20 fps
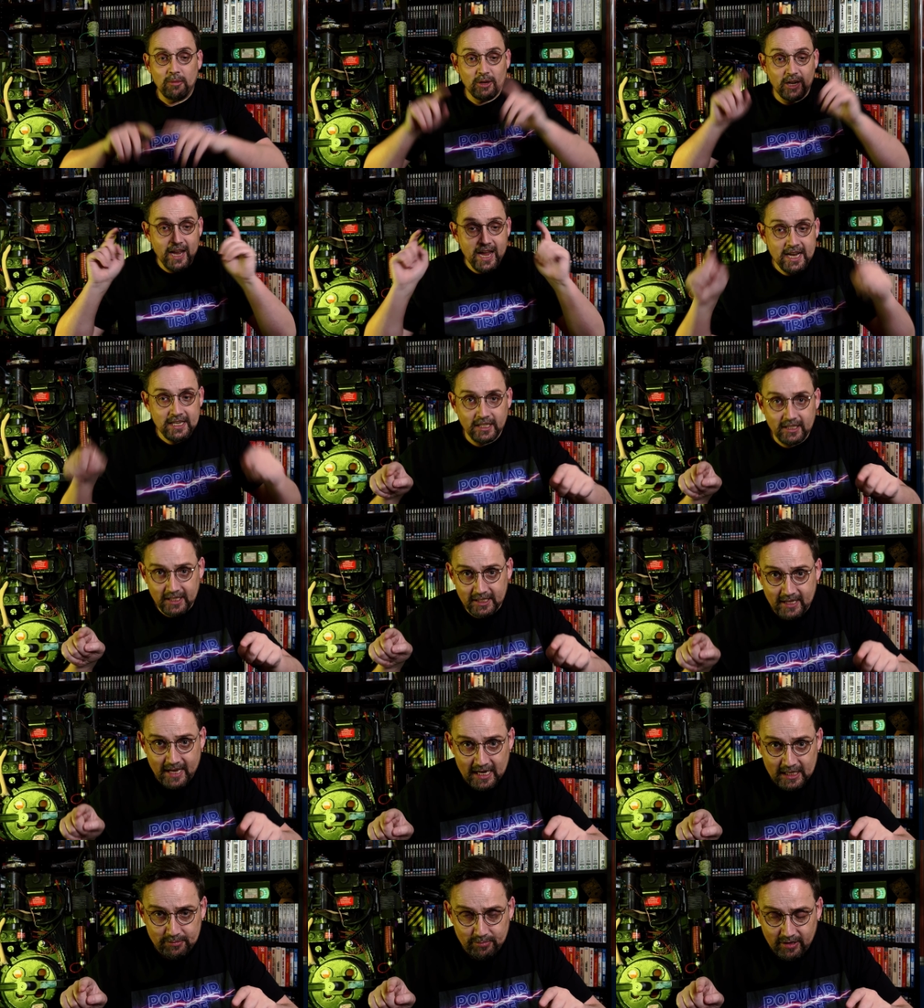I'm going to edit this
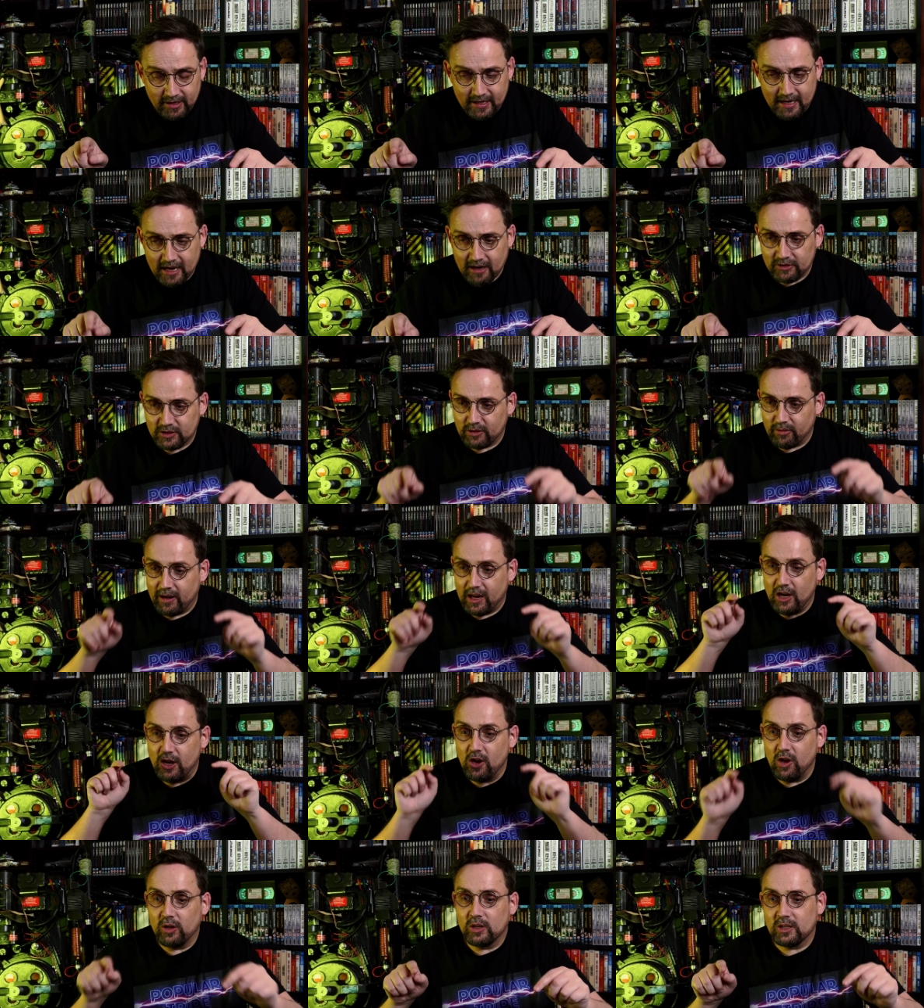next bit now so it
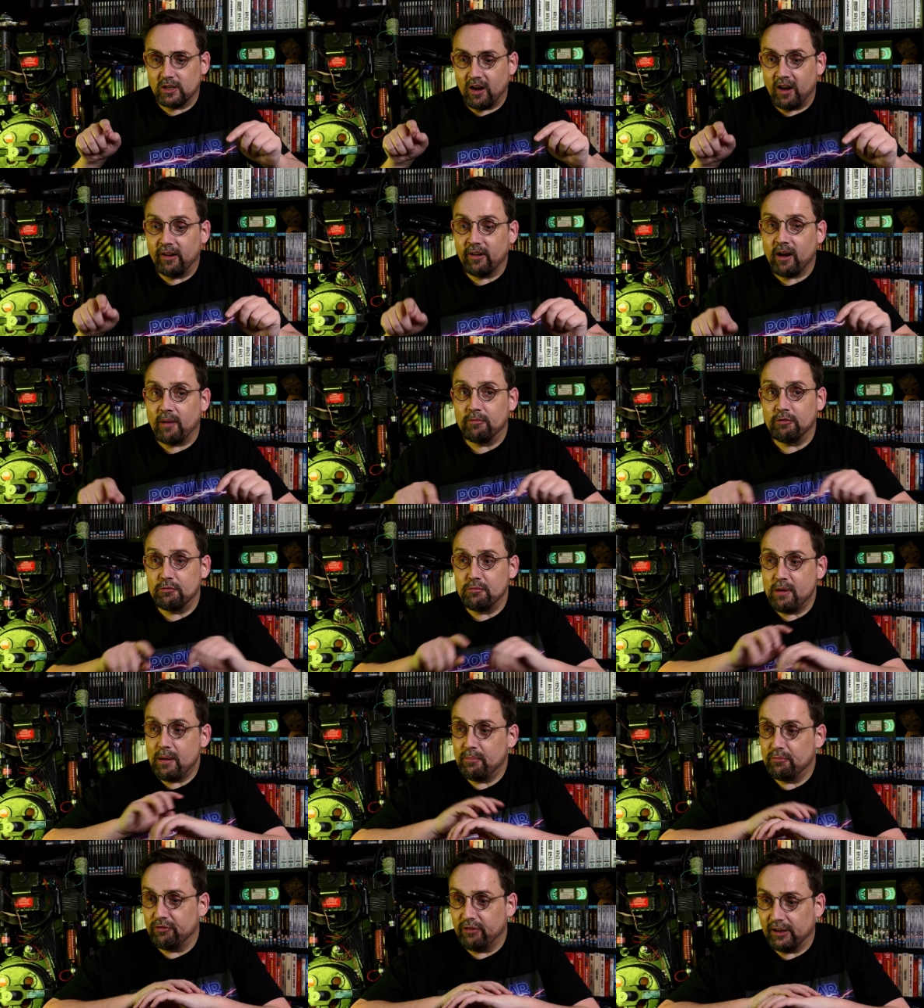looks like I'm
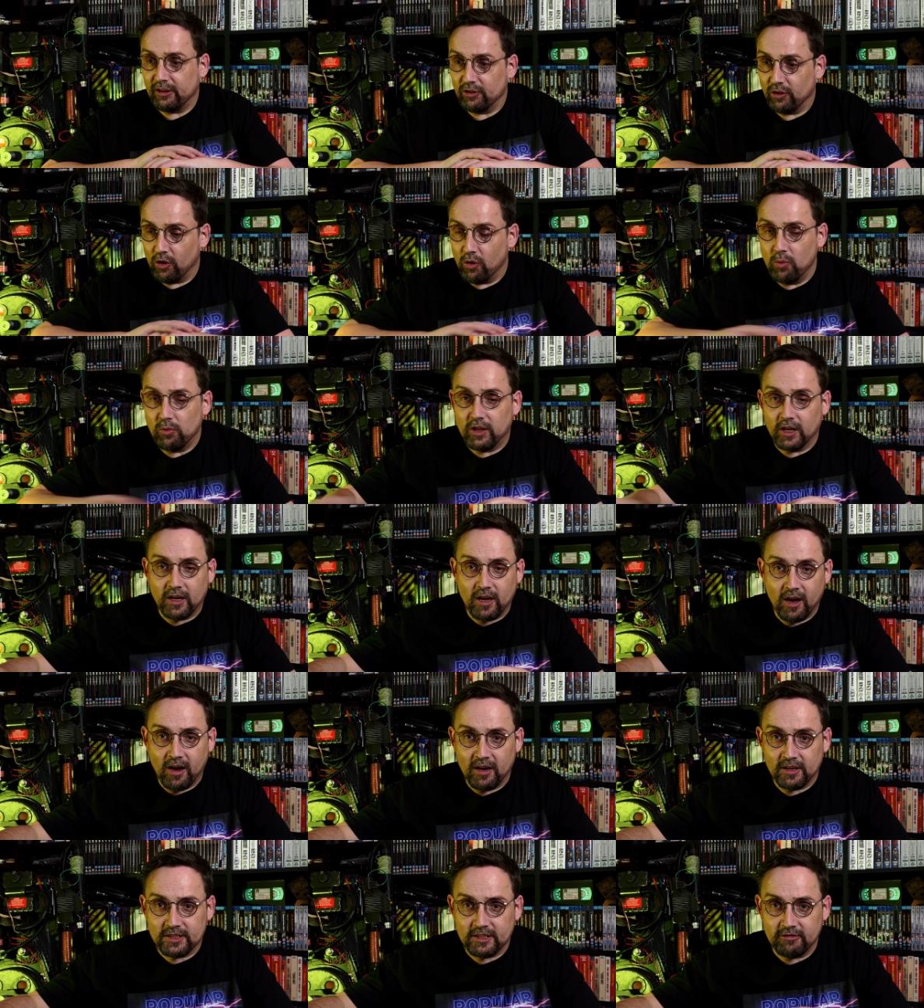remembering all the
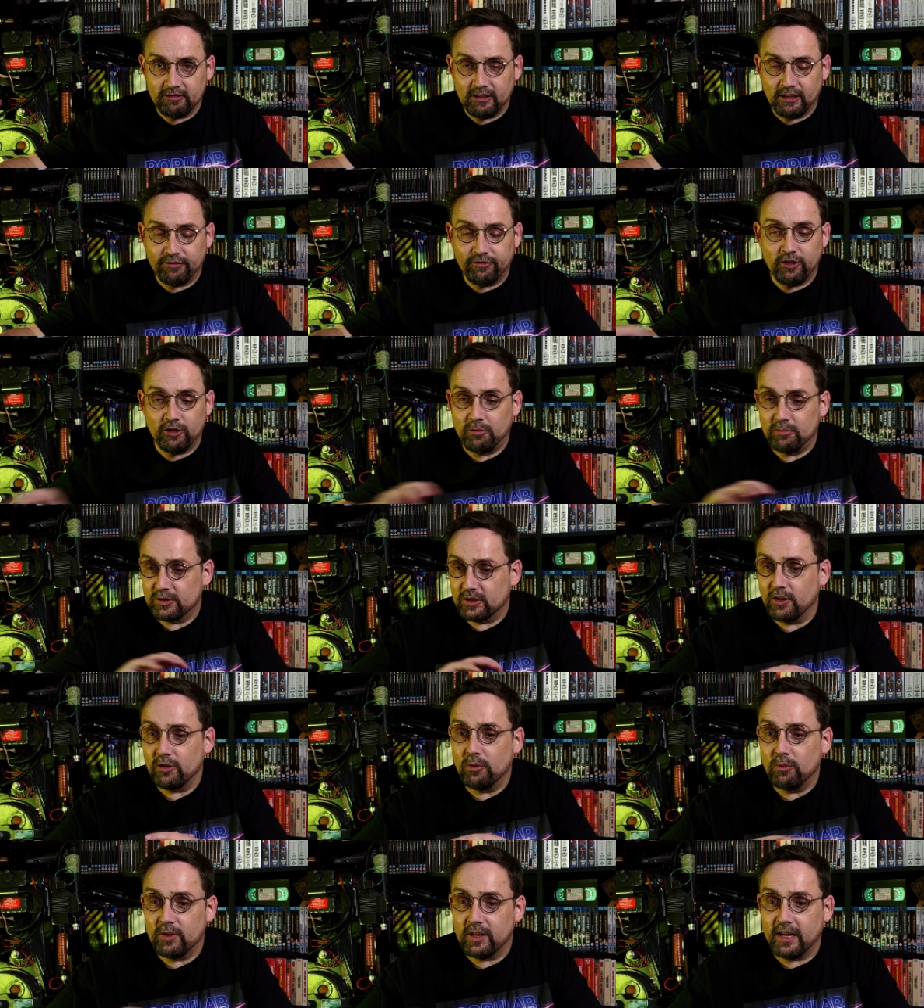cast and the films
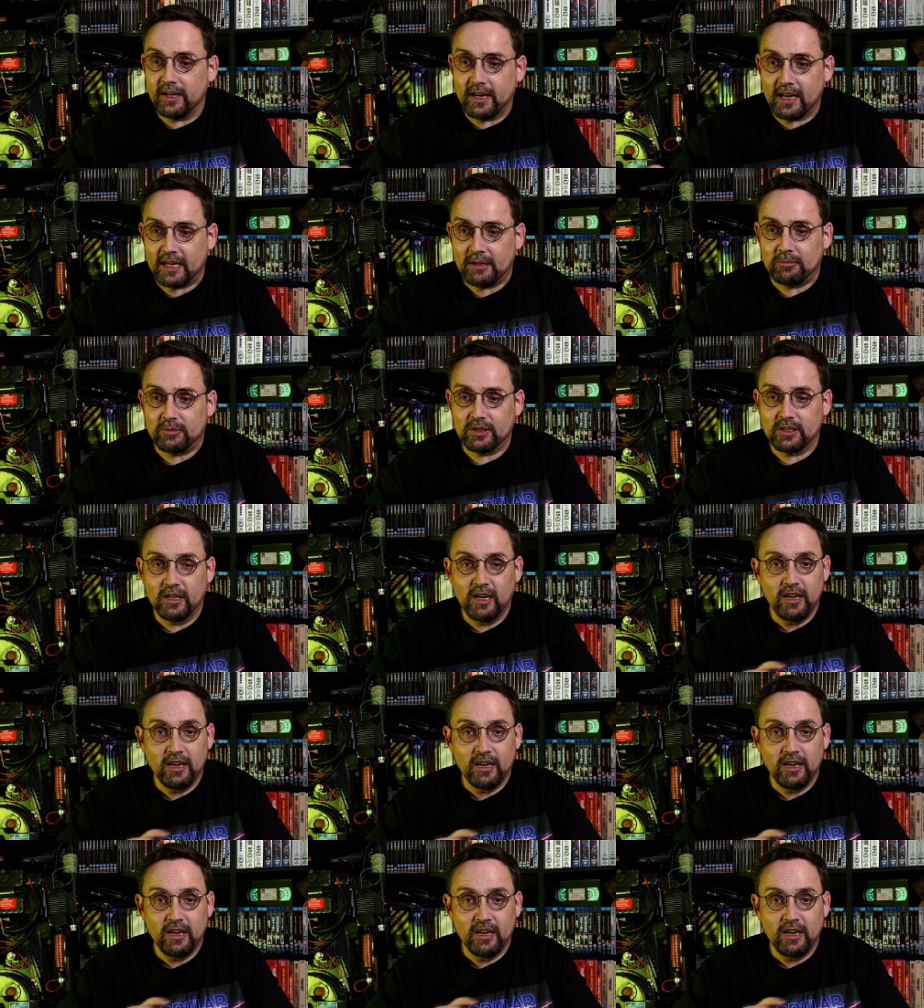and all their names.